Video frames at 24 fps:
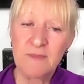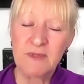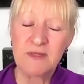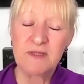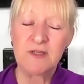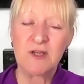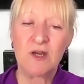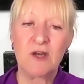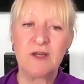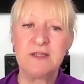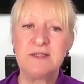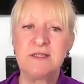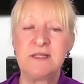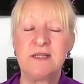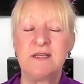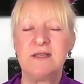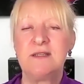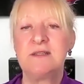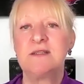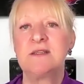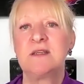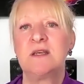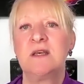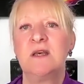in the
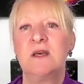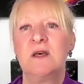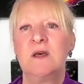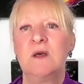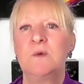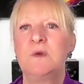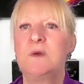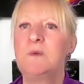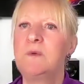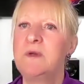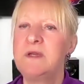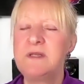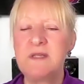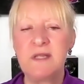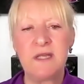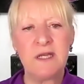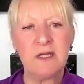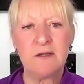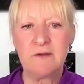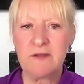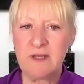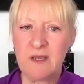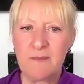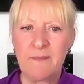90s, we weren't
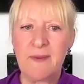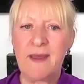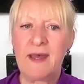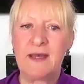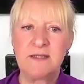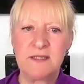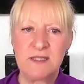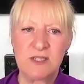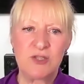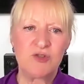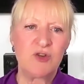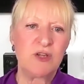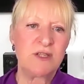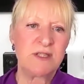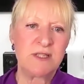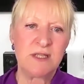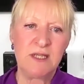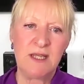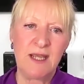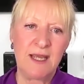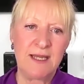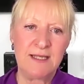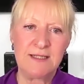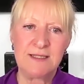hearing about
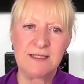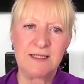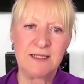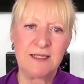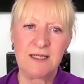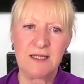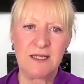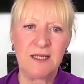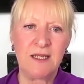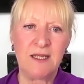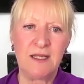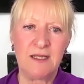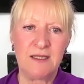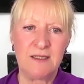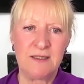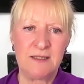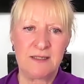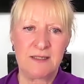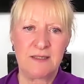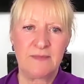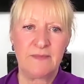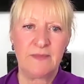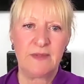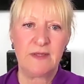distressing
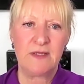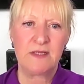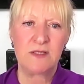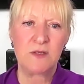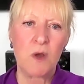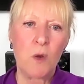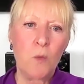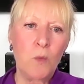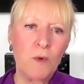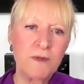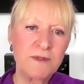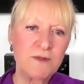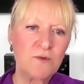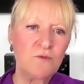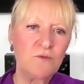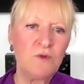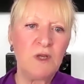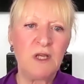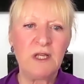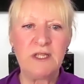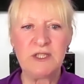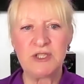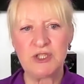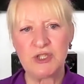NDEs. Mm. So I wasn't
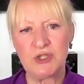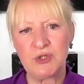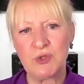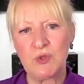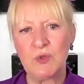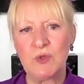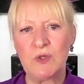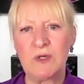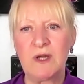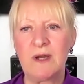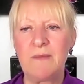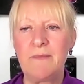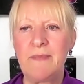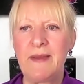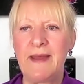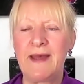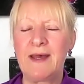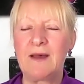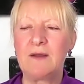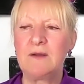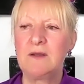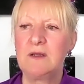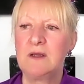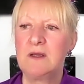really sure
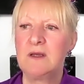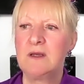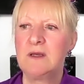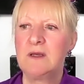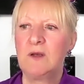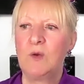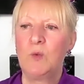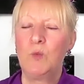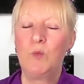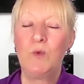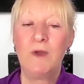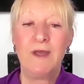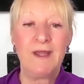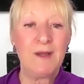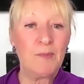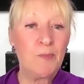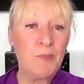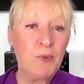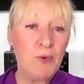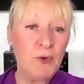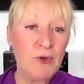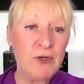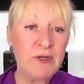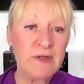about where to
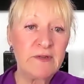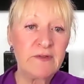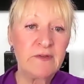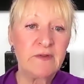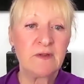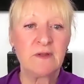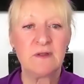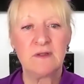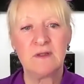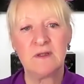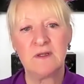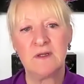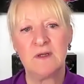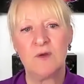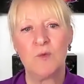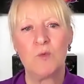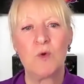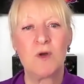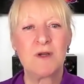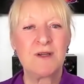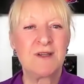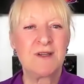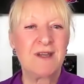put it, what